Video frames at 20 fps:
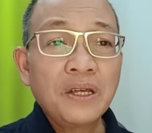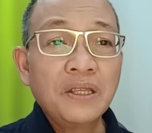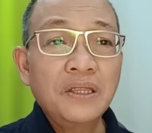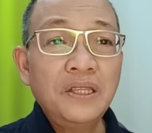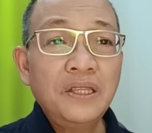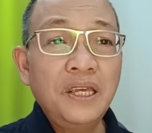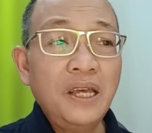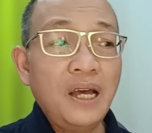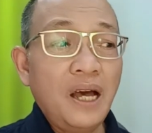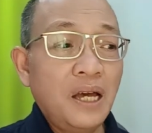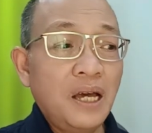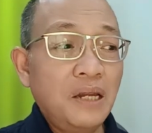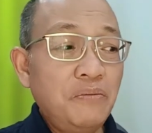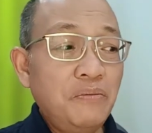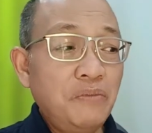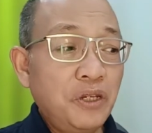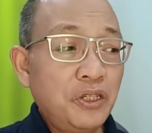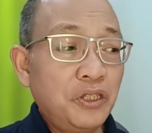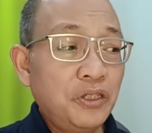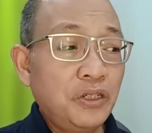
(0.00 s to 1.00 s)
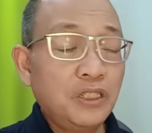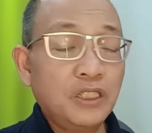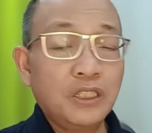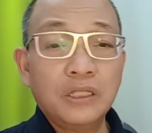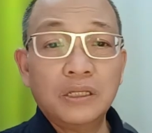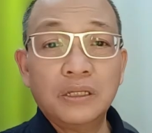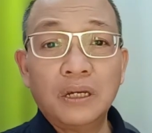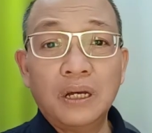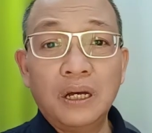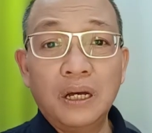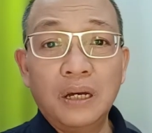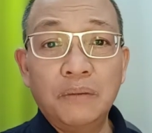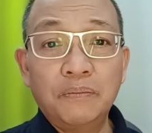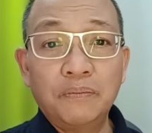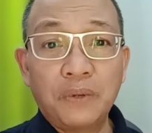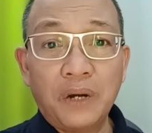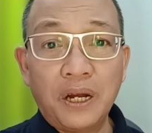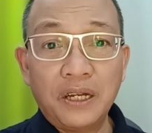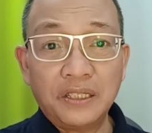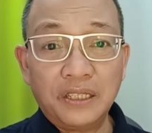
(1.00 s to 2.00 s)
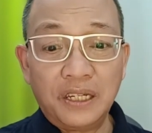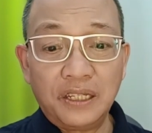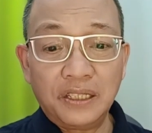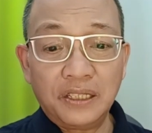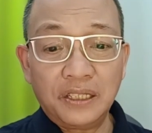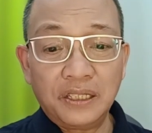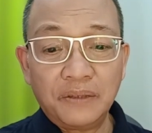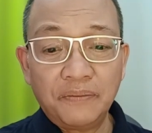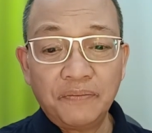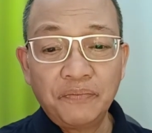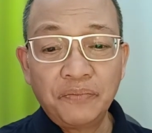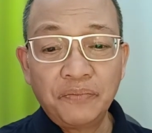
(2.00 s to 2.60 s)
the admissions uh, process.